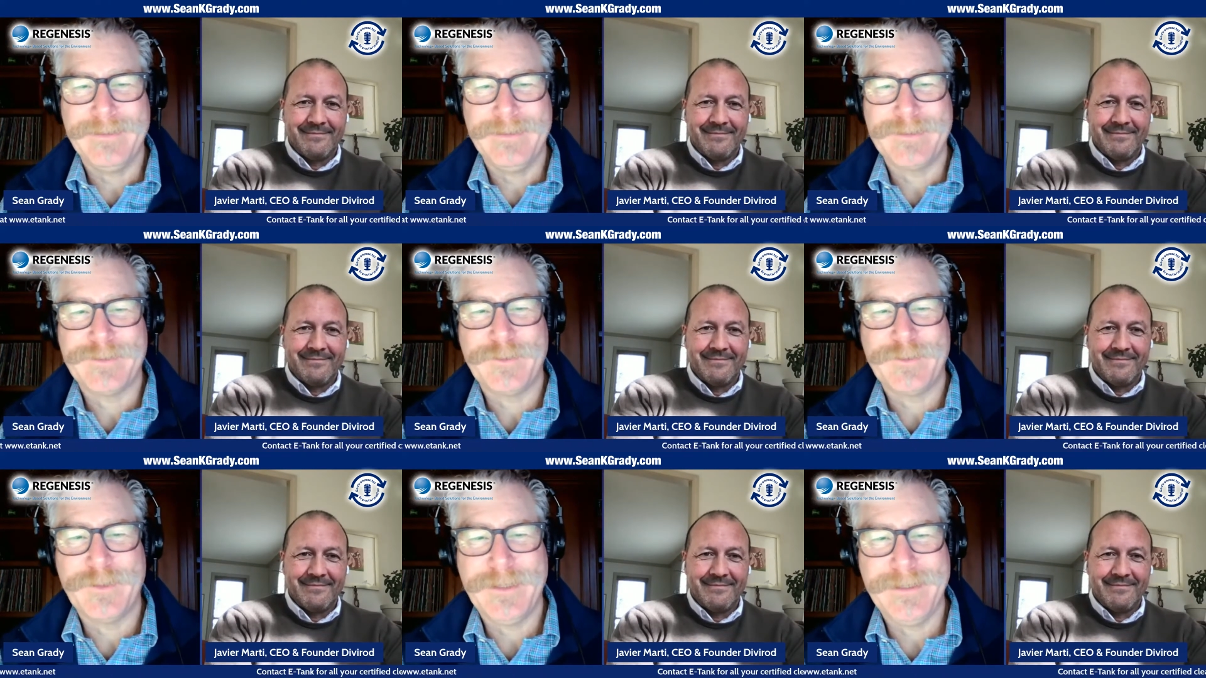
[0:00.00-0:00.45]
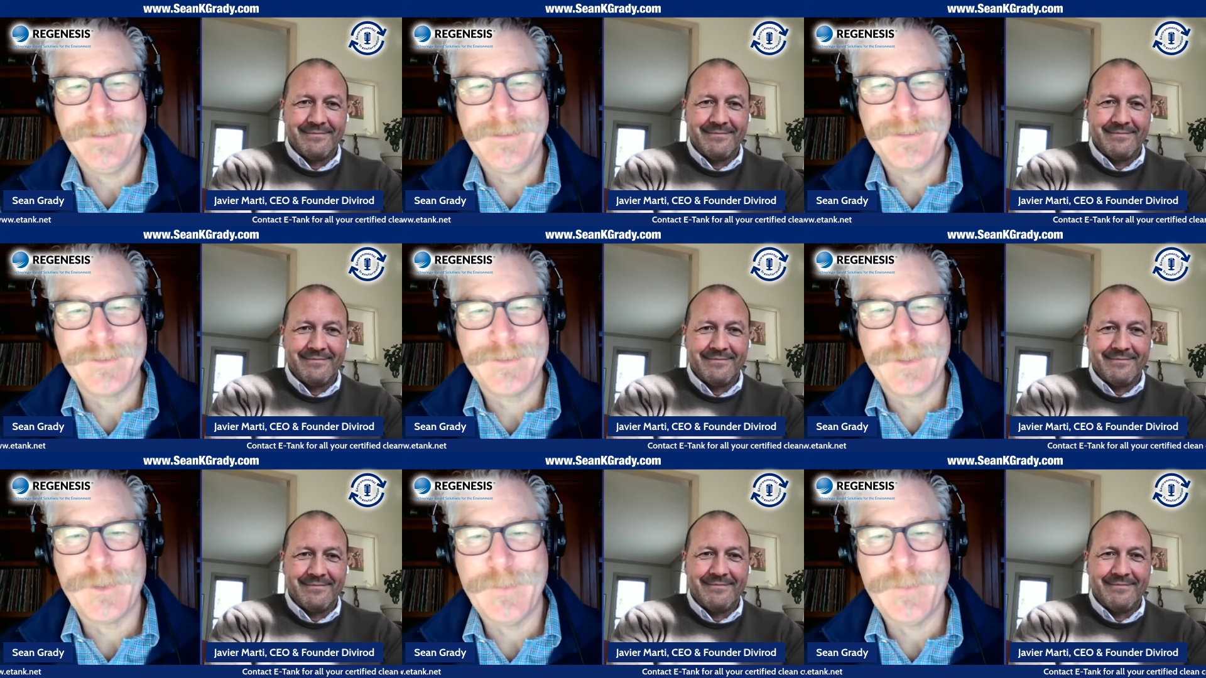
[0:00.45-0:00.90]
Speaker 1: the screen
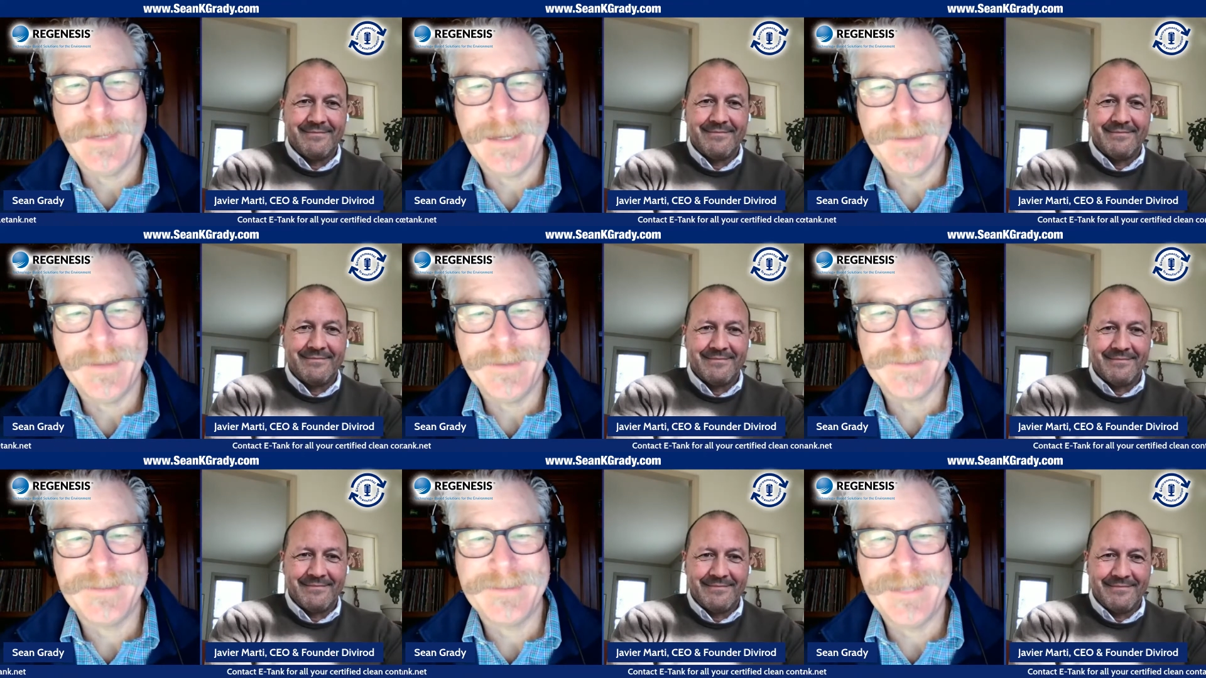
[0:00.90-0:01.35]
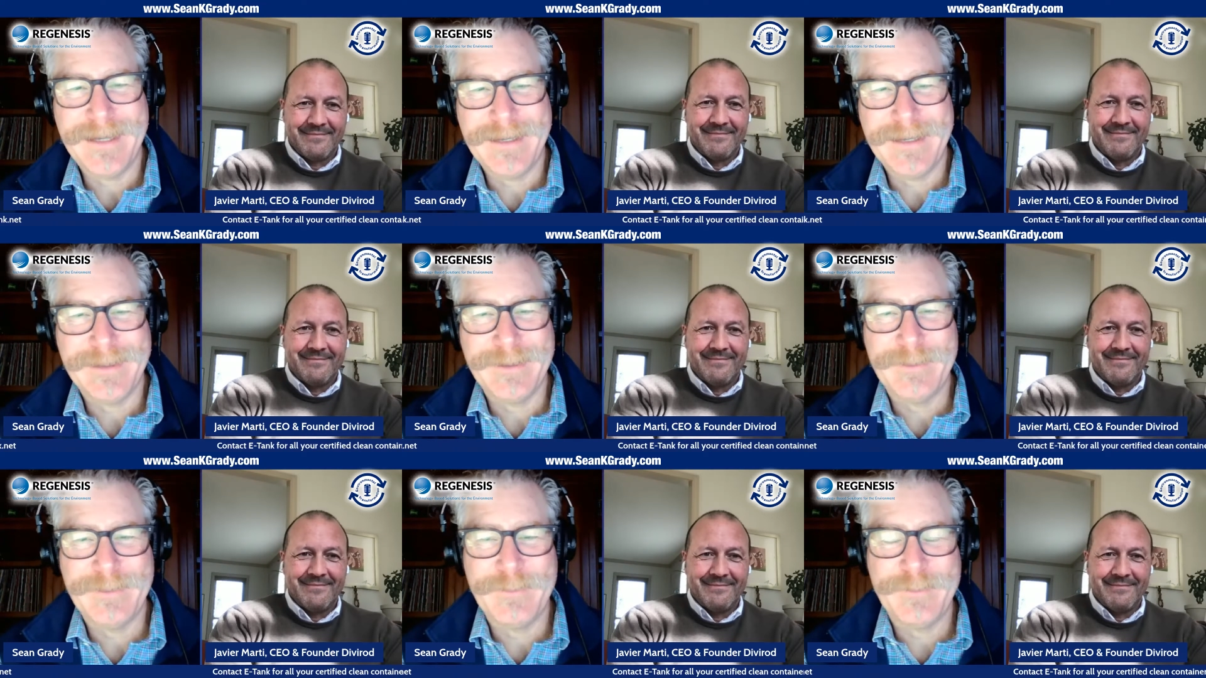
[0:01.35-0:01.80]
to show me how this
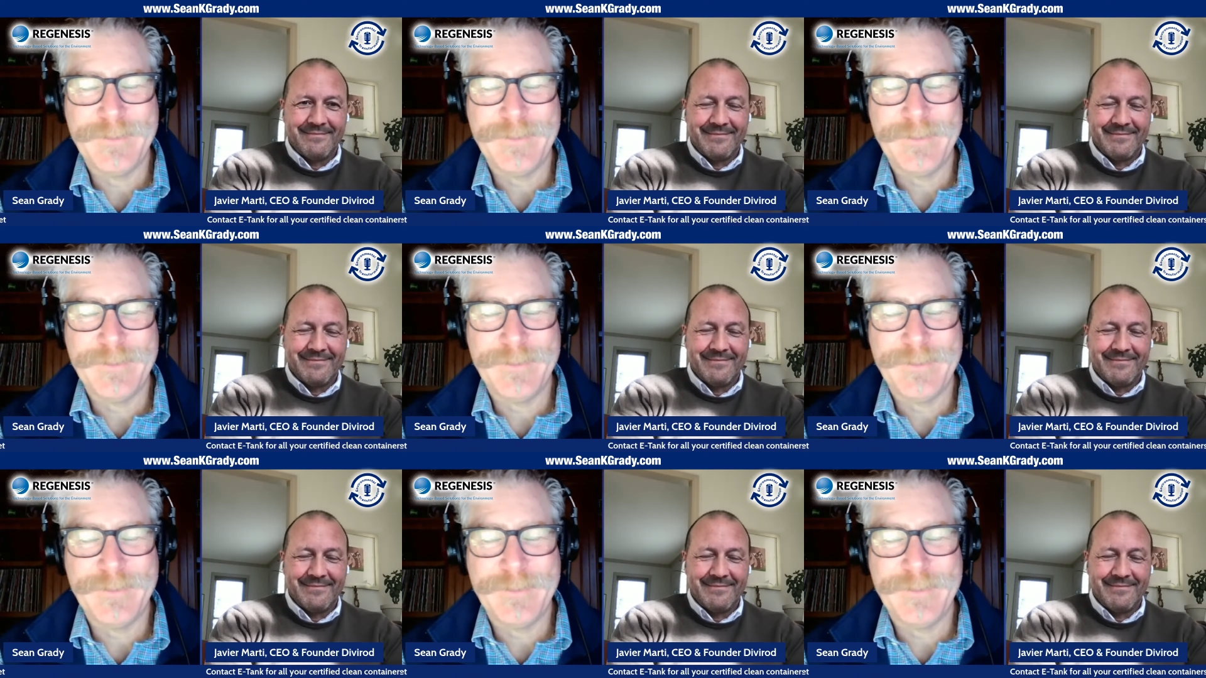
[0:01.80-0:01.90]
data,